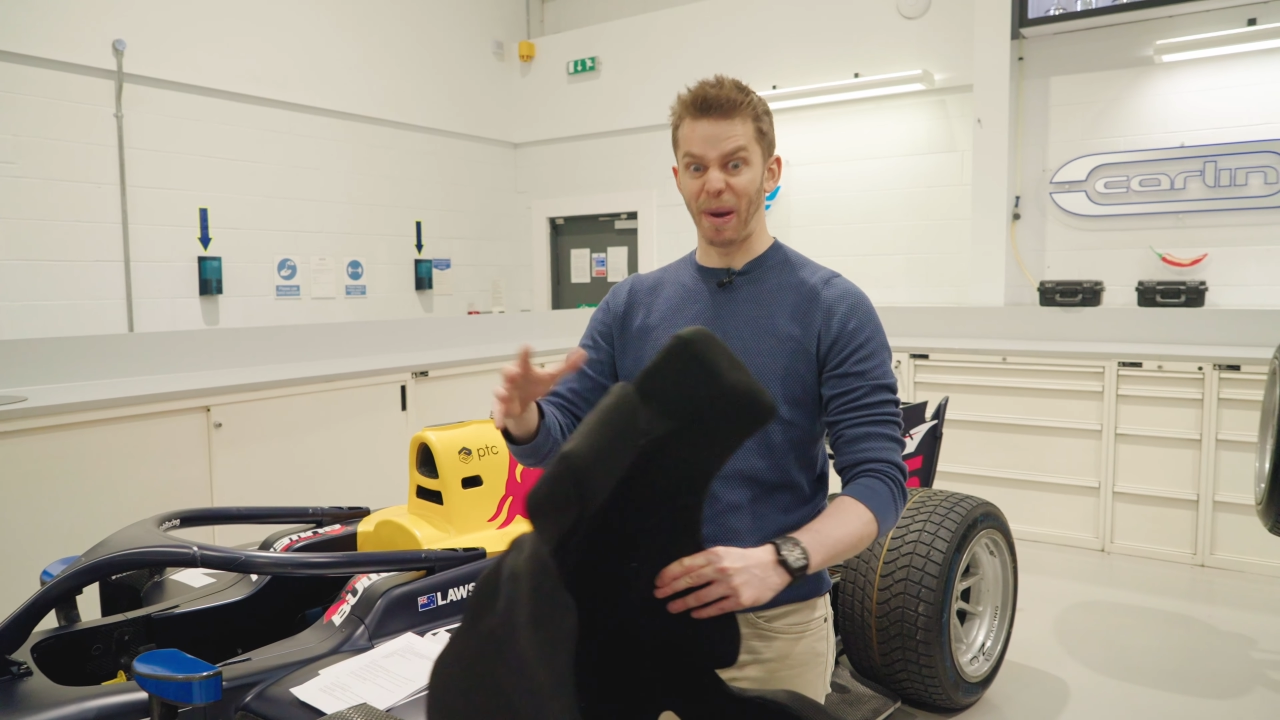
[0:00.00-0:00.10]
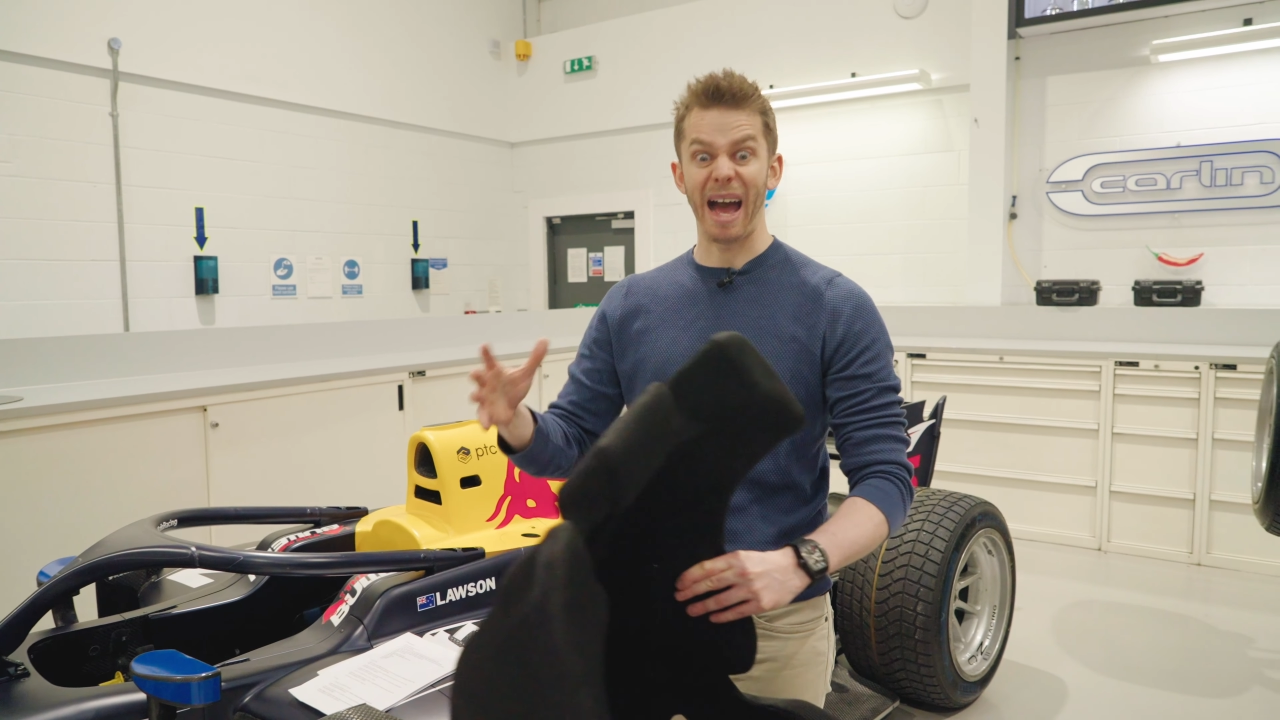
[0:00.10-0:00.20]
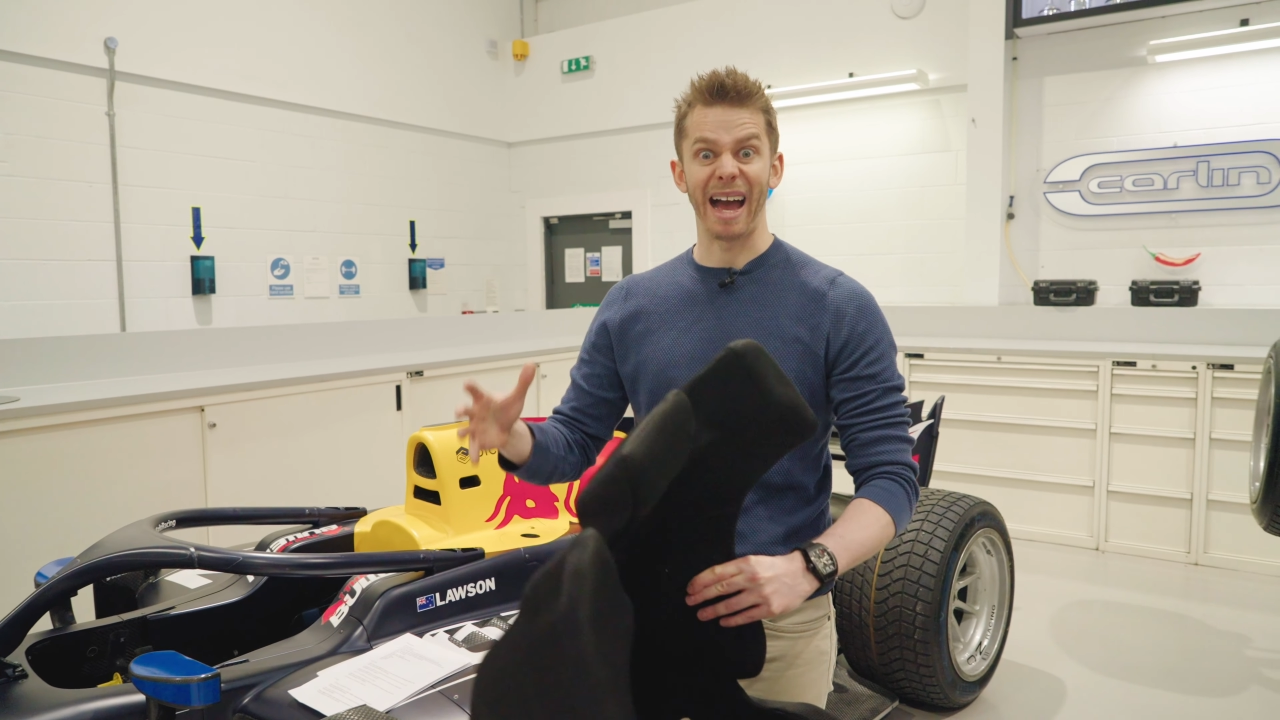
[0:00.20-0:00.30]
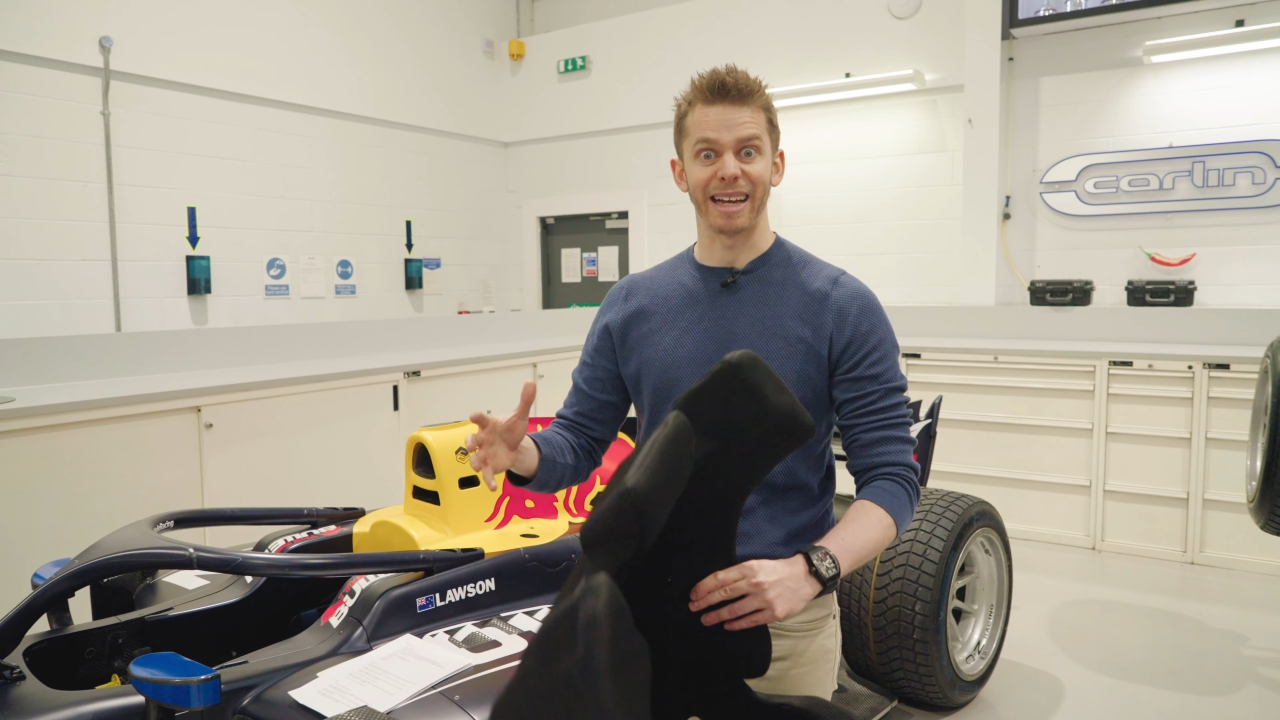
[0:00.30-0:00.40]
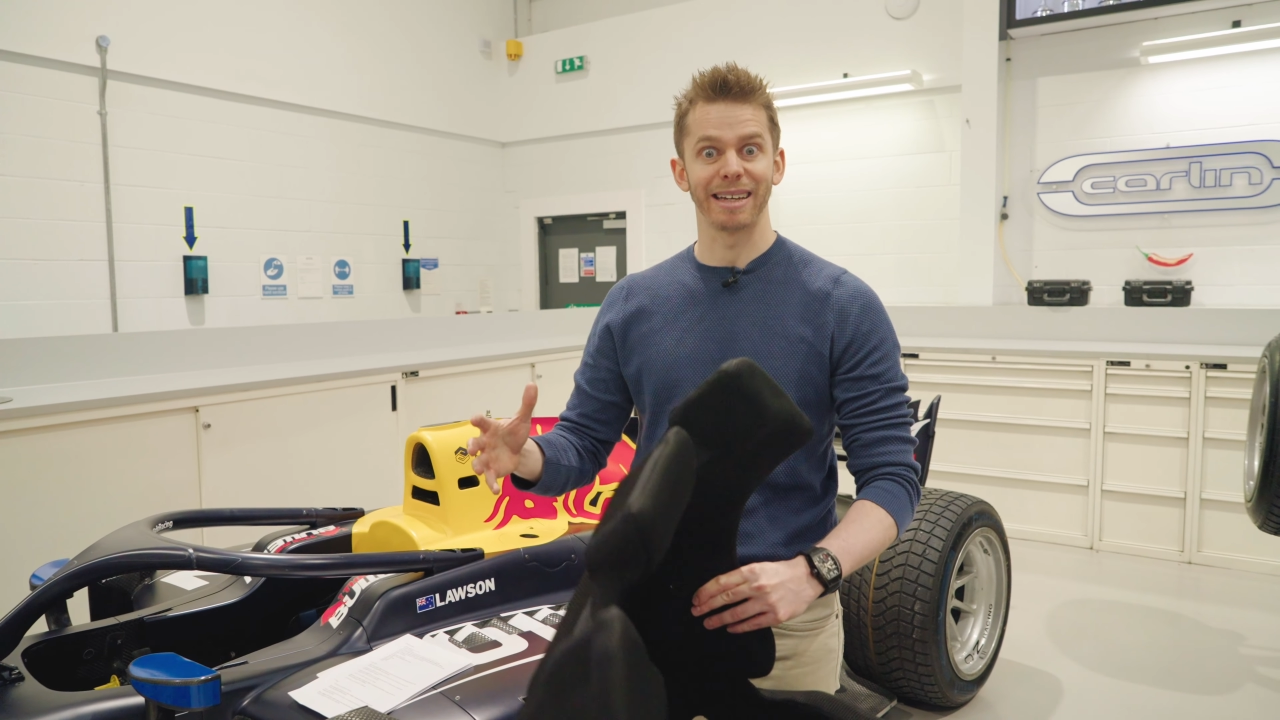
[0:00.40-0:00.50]

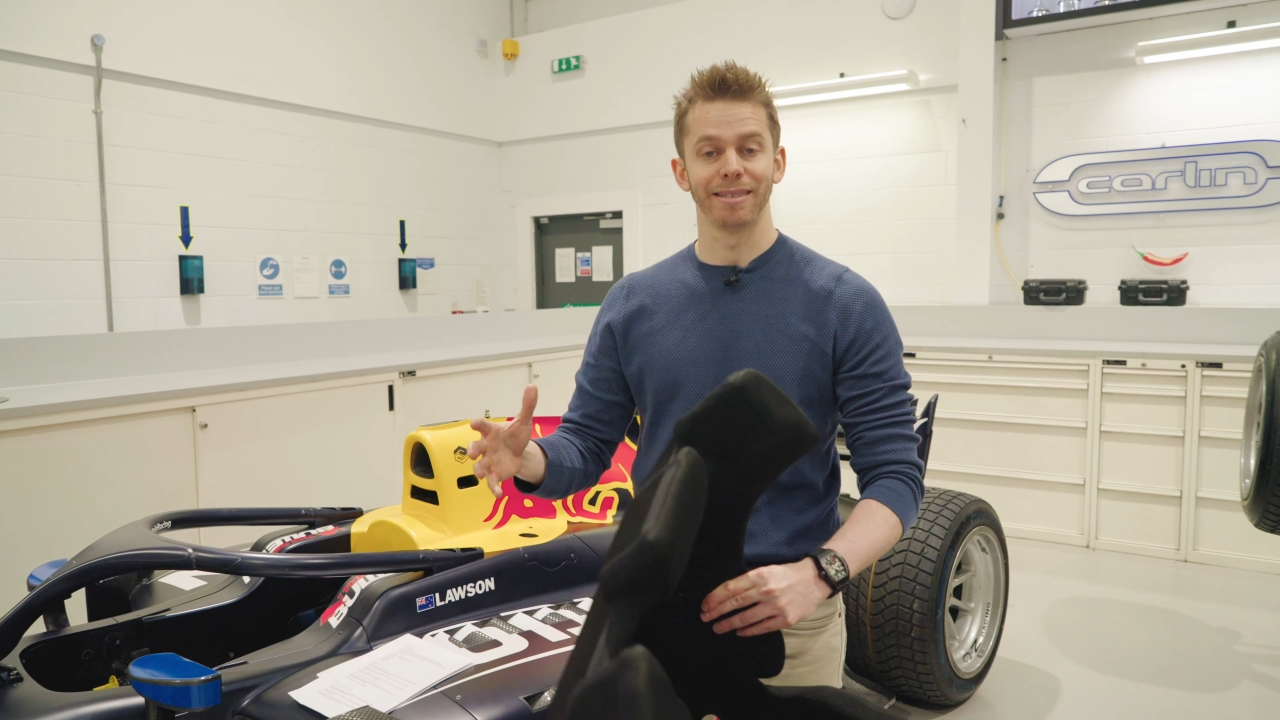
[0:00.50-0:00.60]
bag,